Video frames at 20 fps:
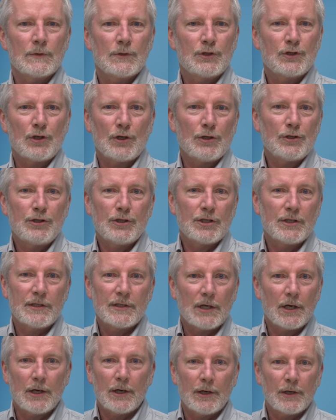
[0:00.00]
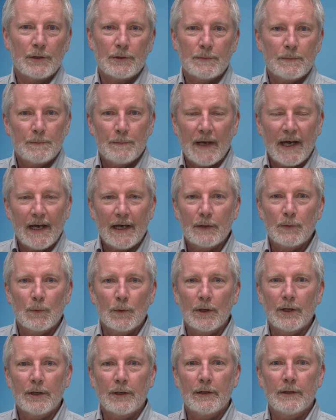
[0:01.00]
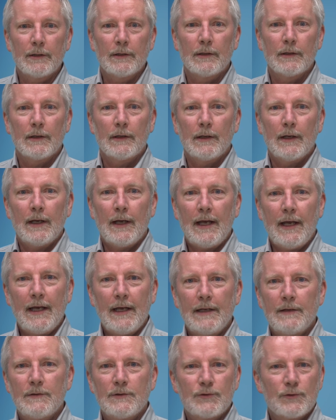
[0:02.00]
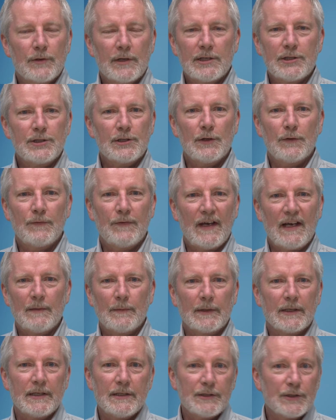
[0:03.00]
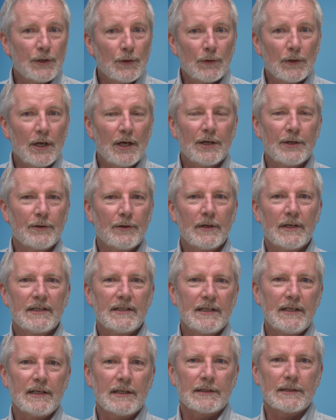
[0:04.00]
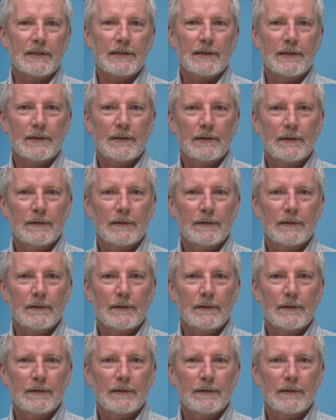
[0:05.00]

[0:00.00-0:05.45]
Churches are a bad word, and traditional families no longer exist.